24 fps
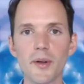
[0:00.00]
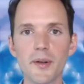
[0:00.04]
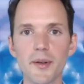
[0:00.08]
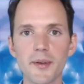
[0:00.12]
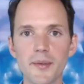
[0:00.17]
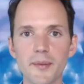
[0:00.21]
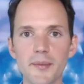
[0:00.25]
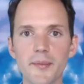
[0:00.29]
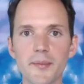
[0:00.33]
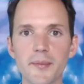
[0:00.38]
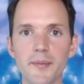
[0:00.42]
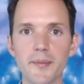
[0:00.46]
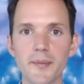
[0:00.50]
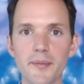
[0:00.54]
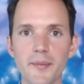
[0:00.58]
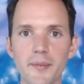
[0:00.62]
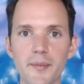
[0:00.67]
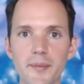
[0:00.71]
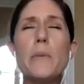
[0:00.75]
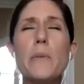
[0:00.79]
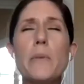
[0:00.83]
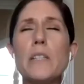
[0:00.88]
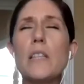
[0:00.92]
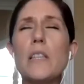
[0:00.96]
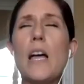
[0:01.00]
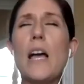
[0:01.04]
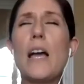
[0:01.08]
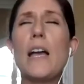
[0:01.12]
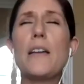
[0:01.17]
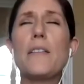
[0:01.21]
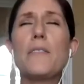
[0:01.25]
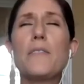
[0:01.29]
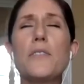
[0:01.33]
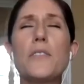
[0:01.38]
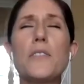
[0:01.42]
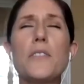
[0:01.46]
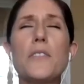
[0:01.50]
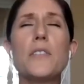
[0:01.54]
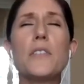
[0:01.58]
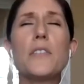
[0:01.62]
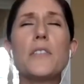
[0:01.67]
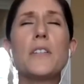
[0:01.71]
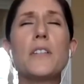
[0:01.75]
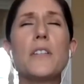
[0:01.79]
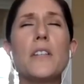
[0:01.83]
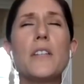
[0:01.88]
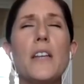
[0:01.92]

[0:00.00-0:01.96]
Transforming lives